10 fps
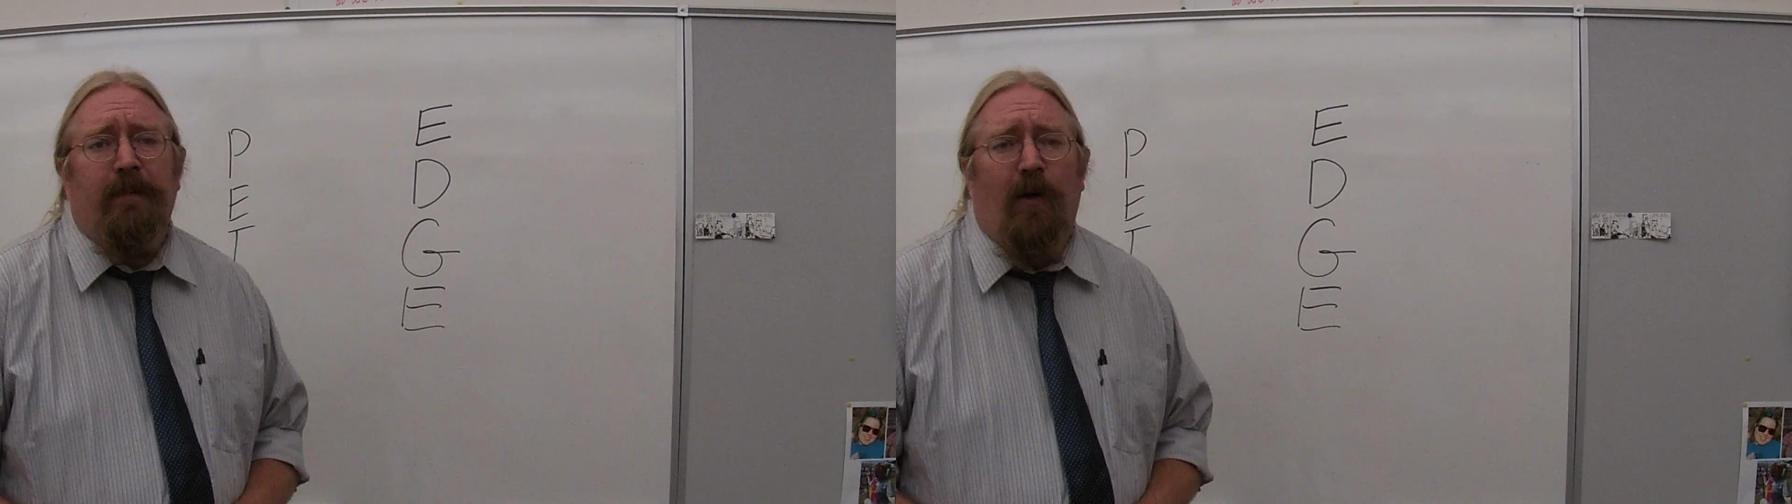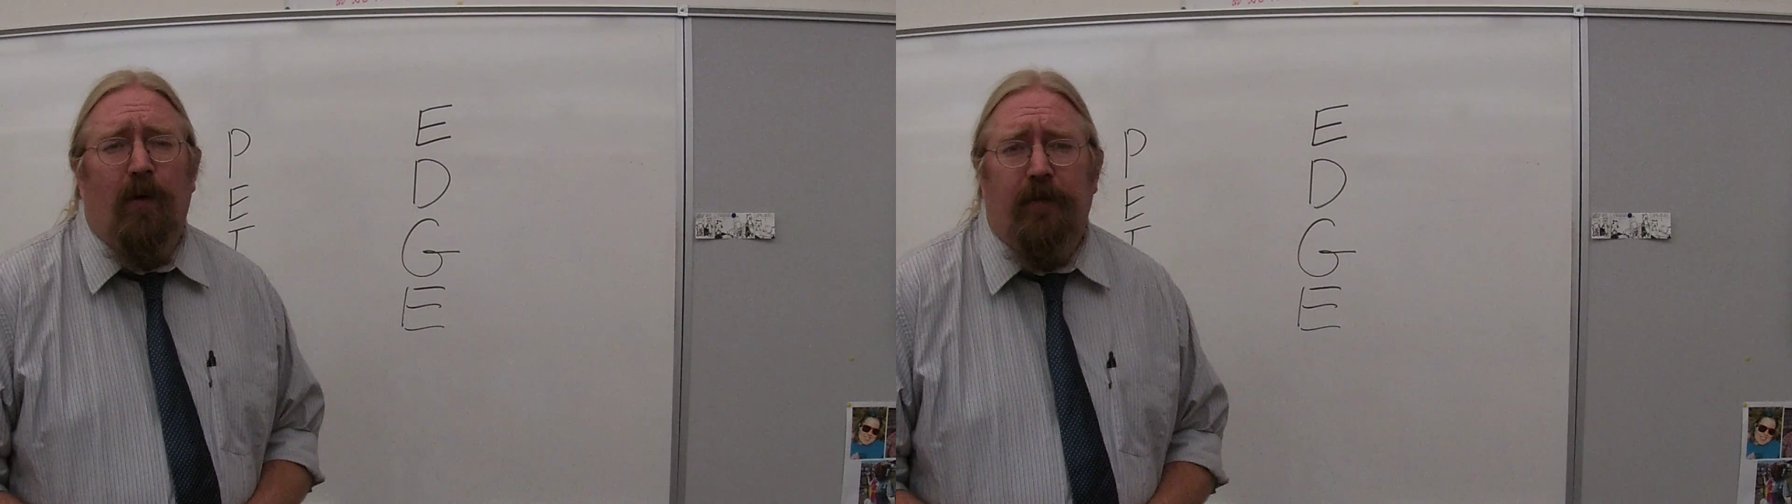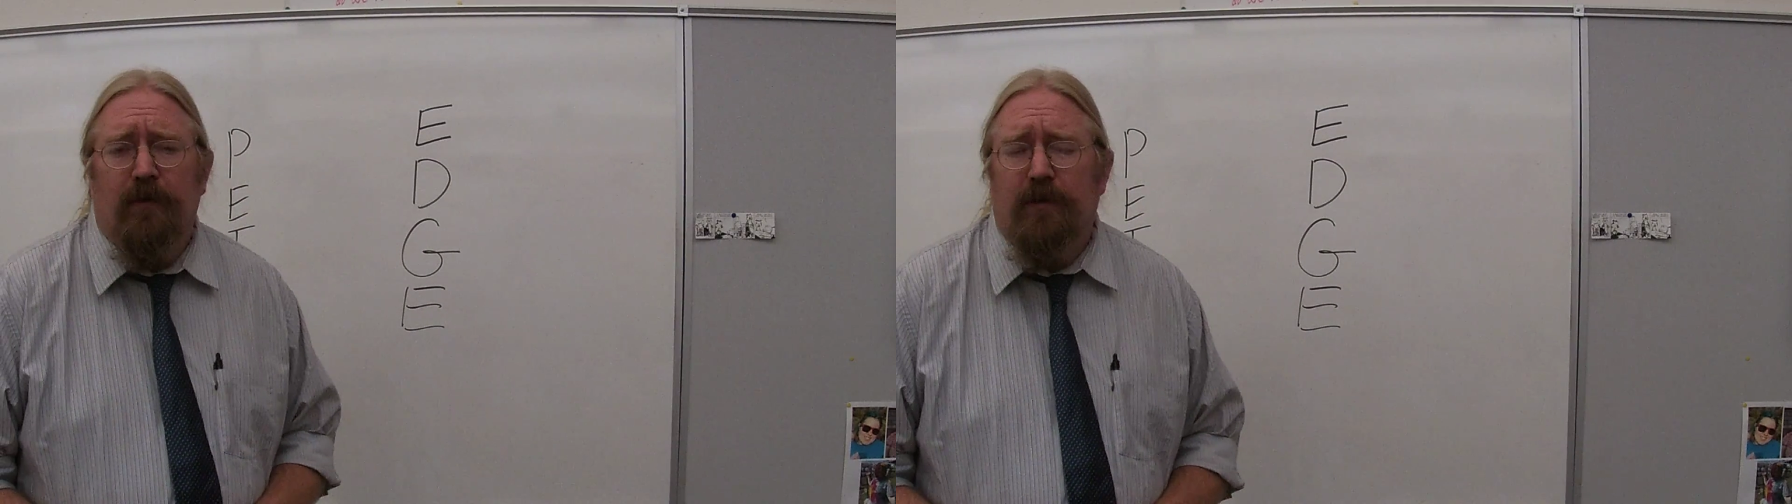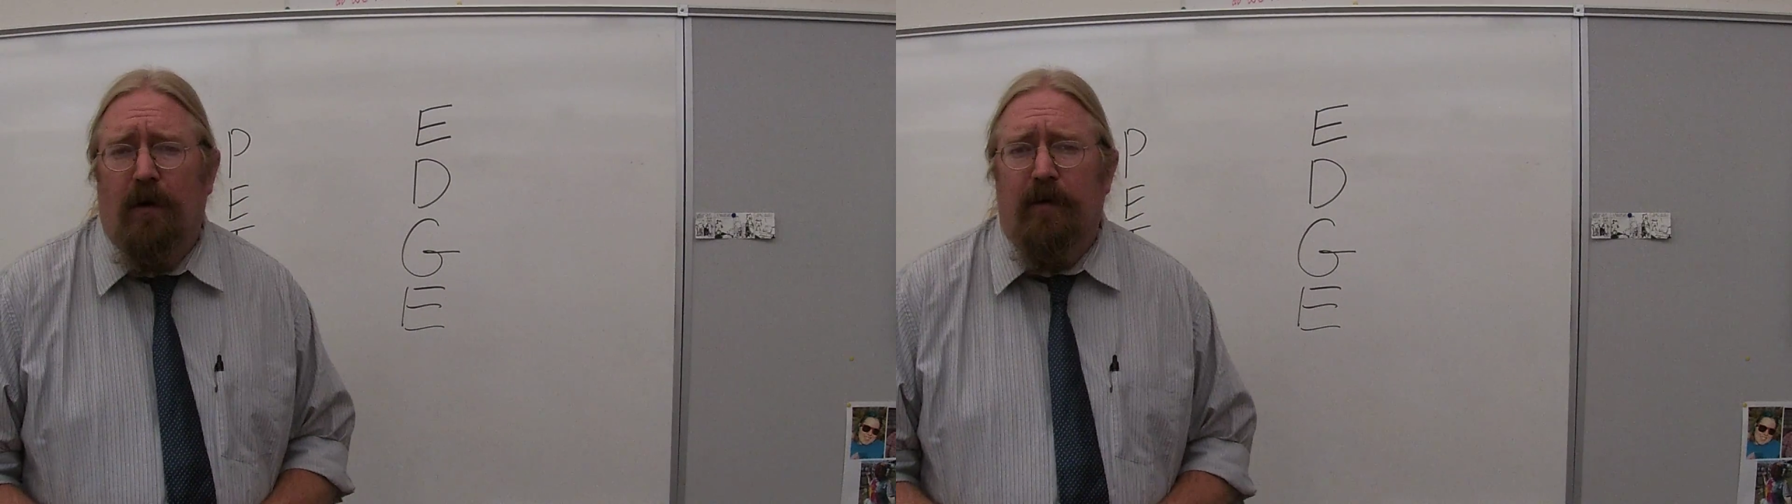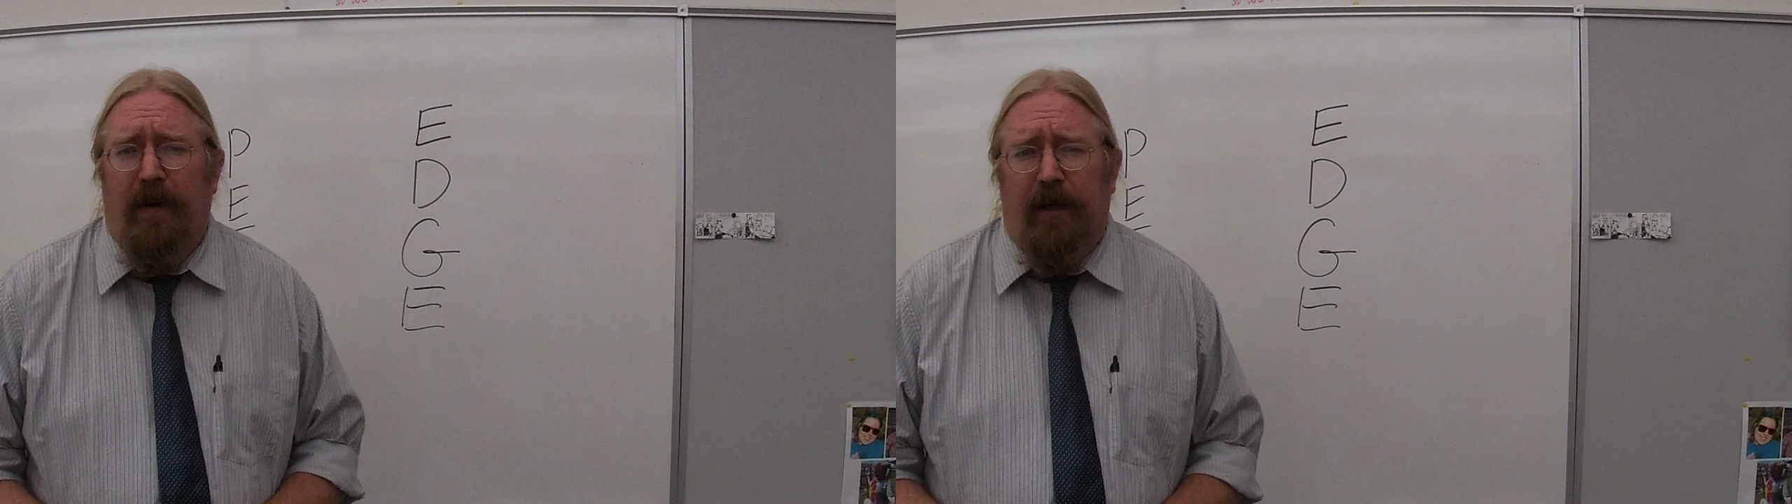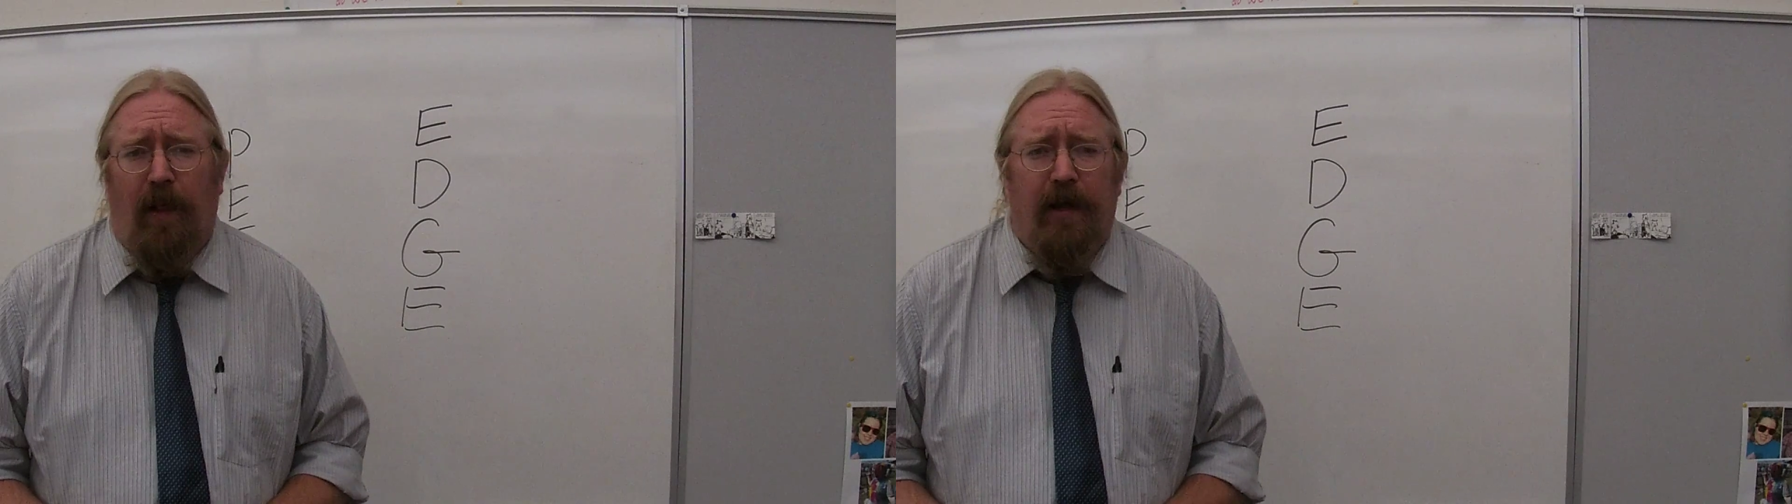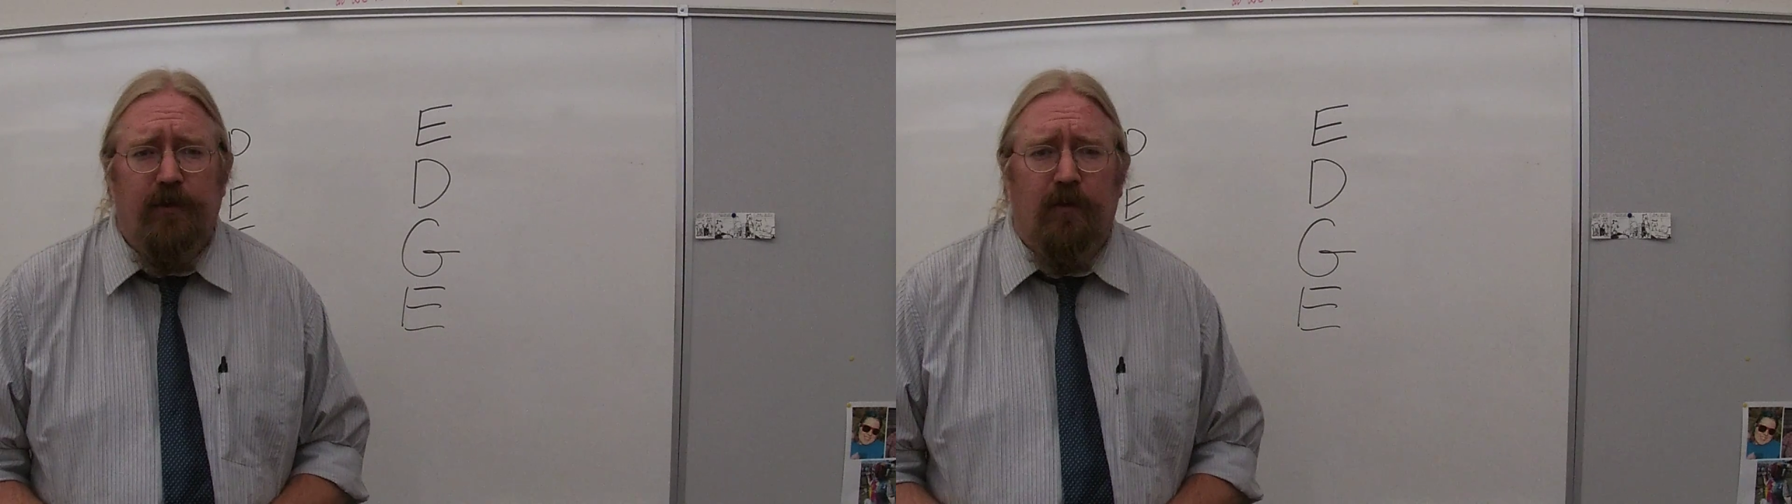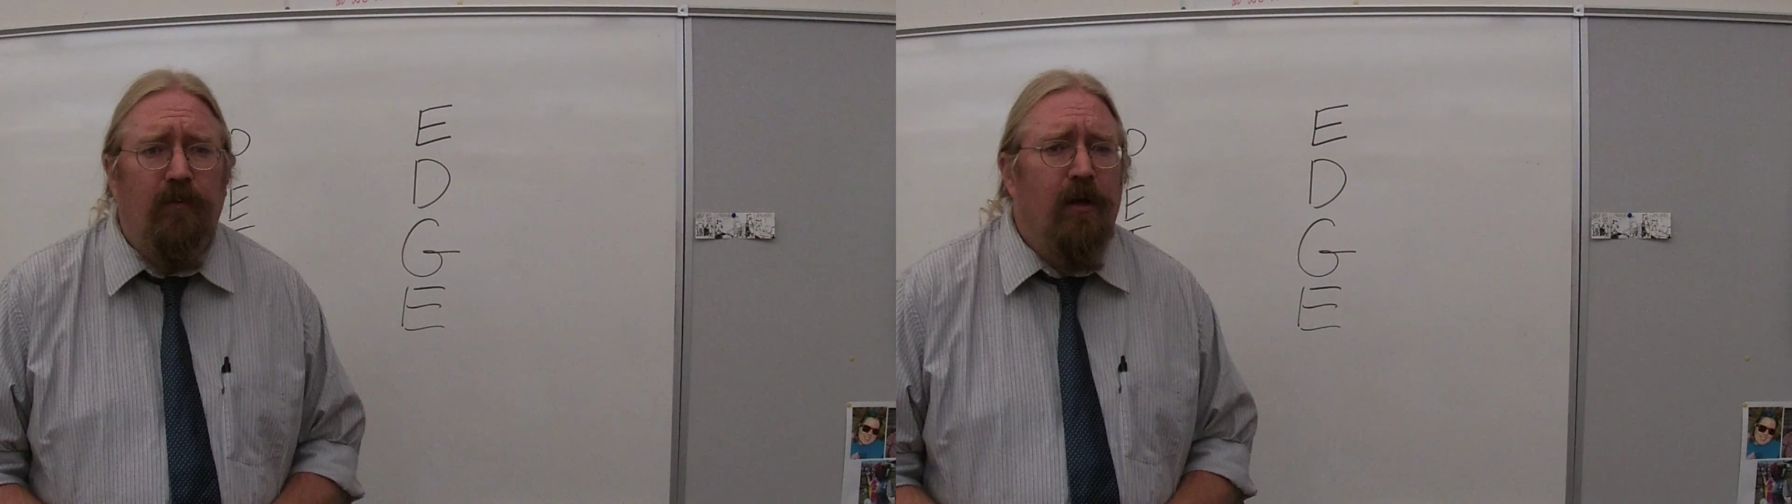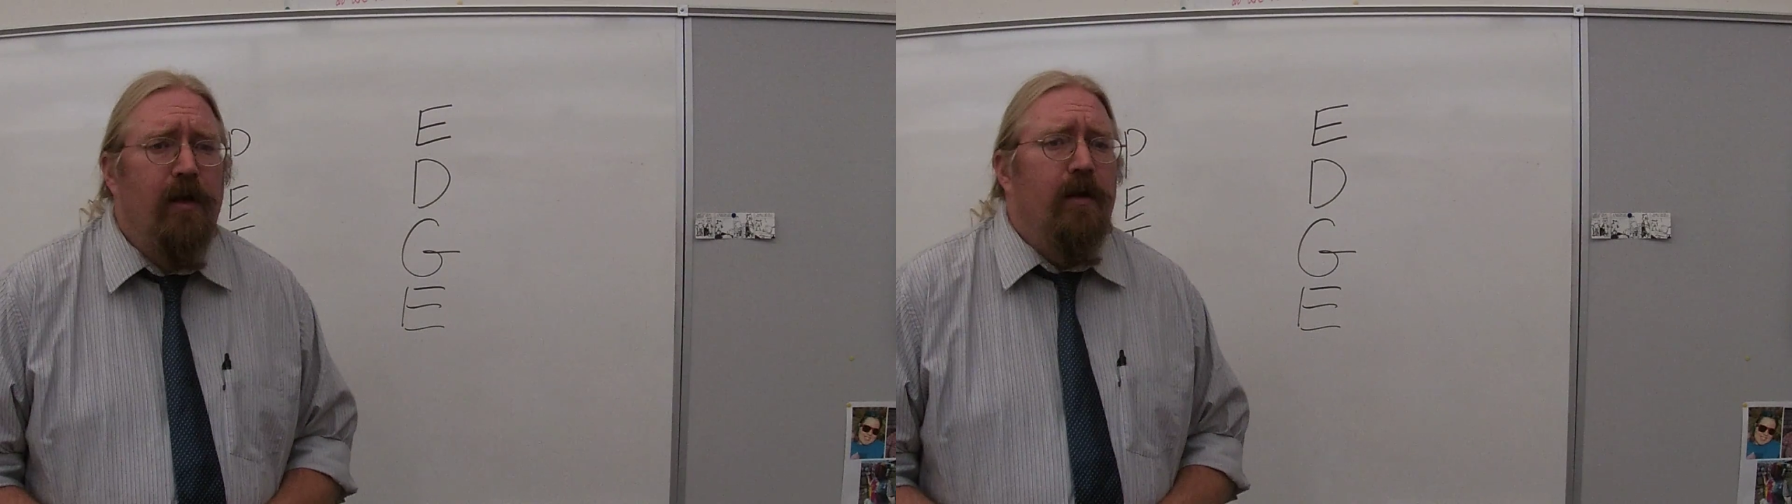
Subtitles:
about what those are in my classroom